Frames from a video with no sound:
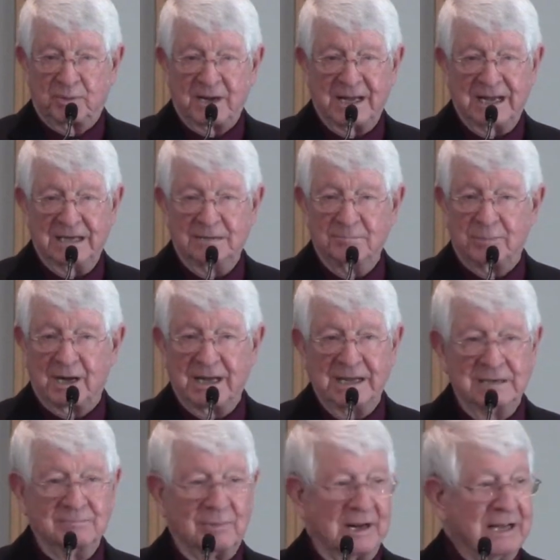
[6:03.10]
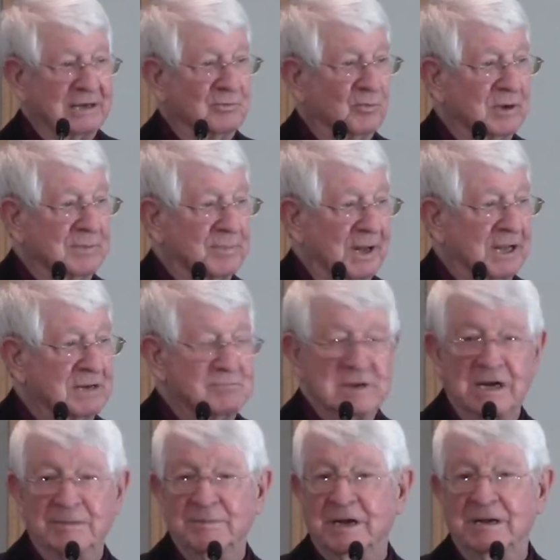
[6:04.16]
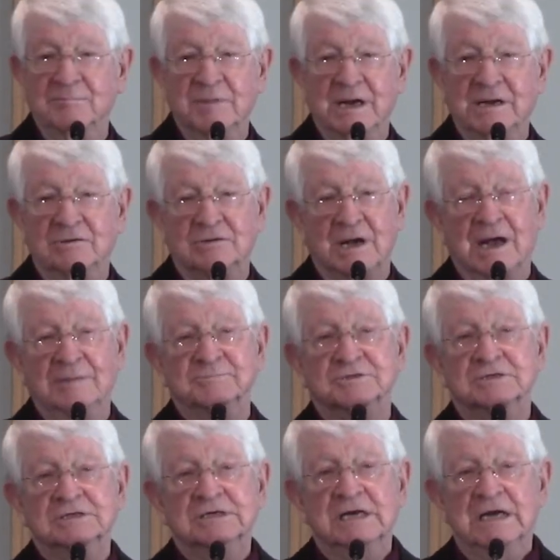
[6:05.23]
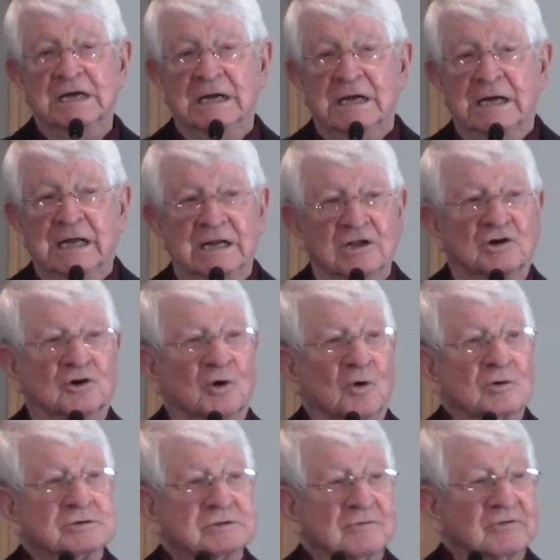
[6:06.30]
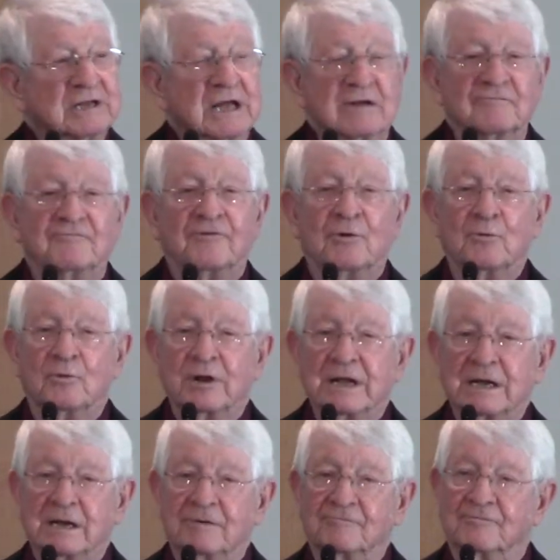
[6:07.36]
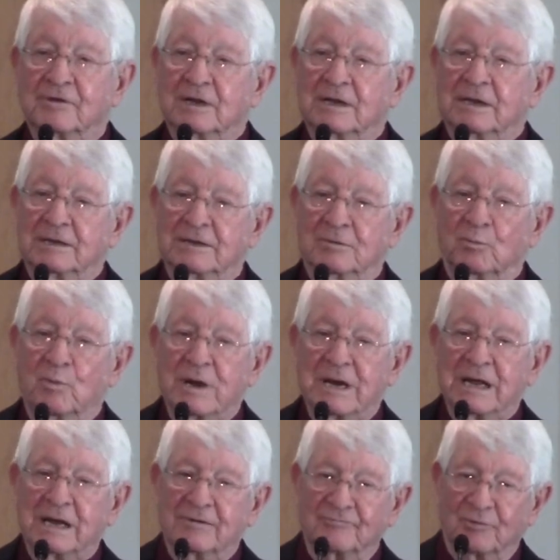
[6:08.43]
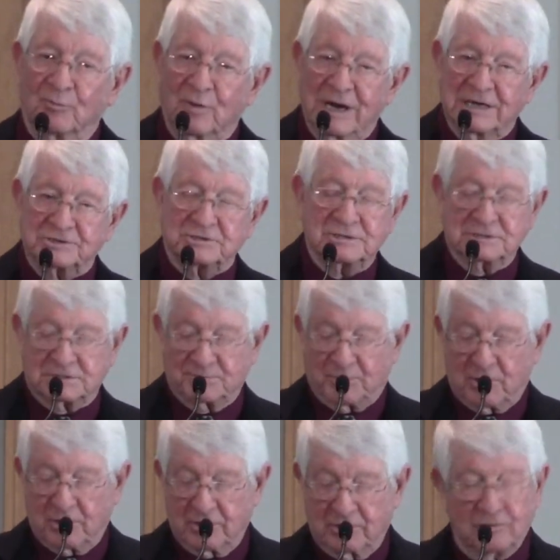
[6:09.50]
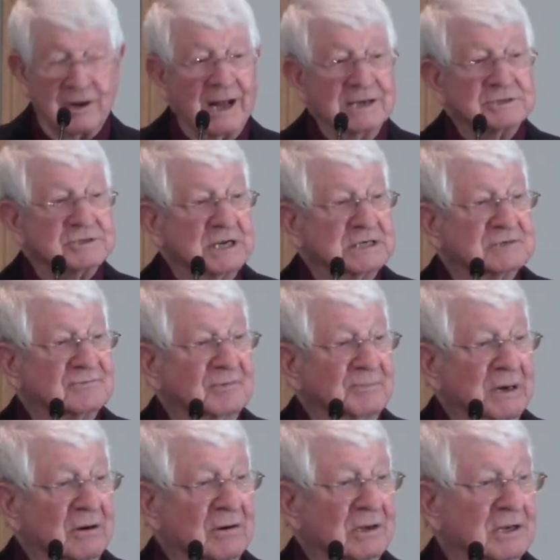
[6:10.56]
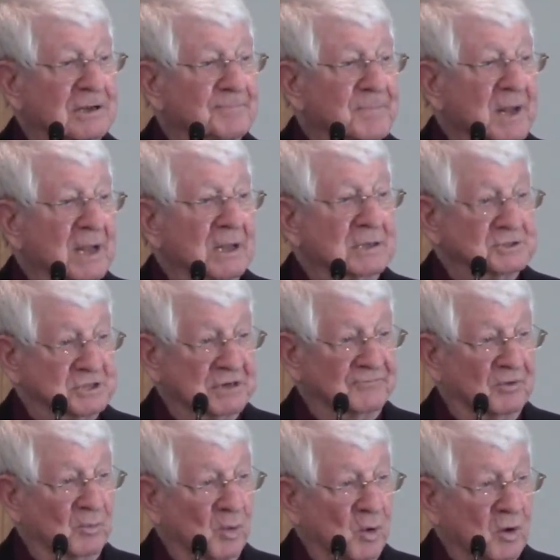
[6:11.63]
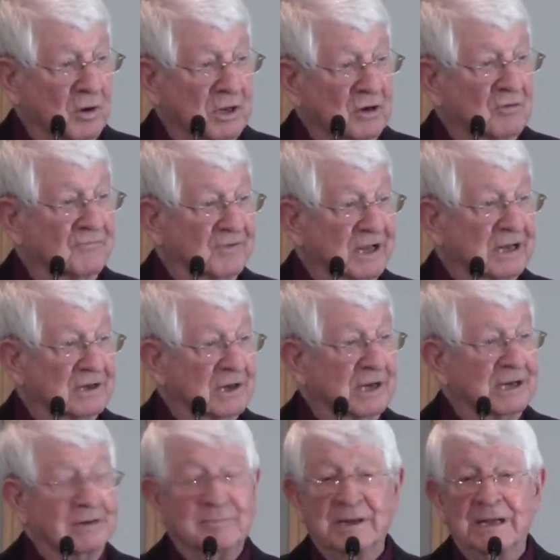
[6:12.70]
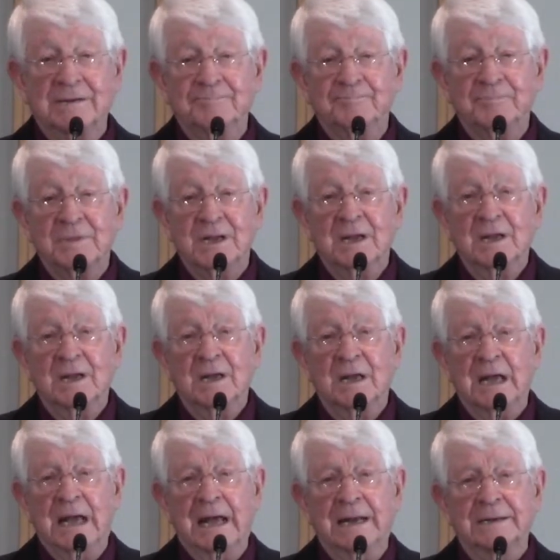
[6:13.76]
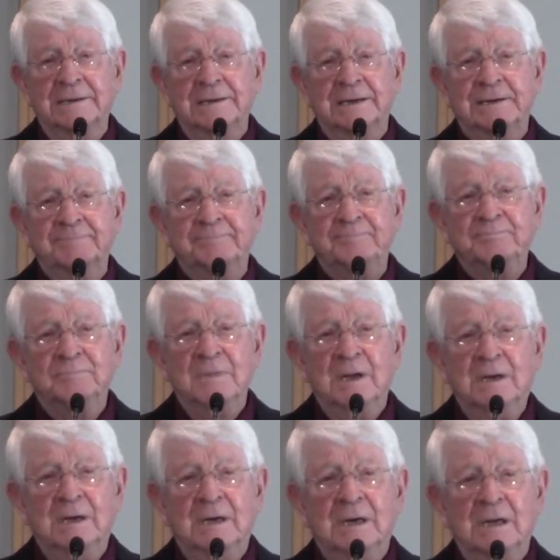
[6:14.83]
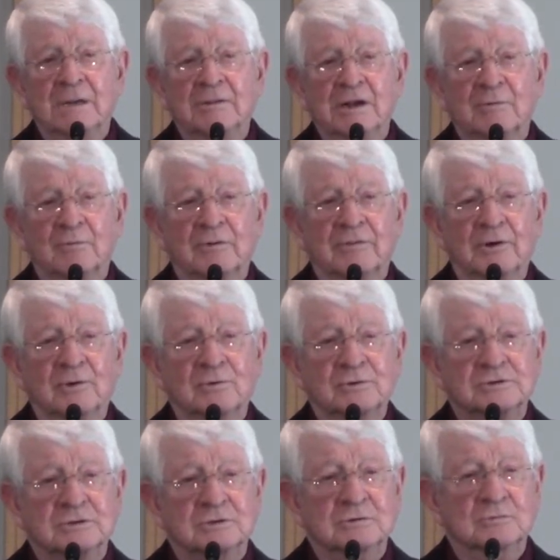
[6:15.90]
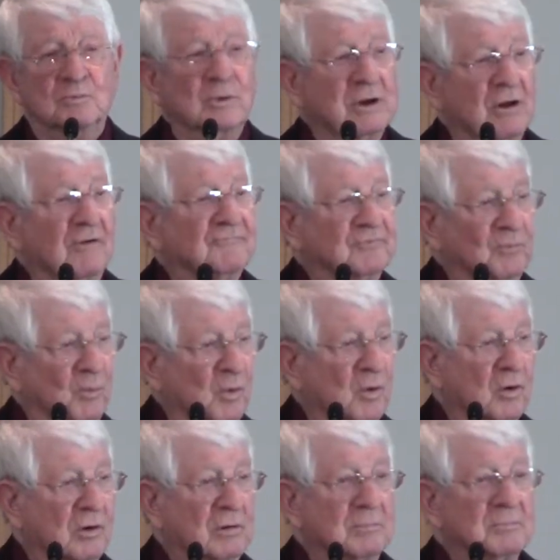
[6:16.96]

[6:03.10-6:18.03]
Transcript: played and played and played and replayed many, many, many times. In the course of the unfolding of the winning of the West as a part of the United States of America, Civil War intervened a little bit. And um, there were those who went off to war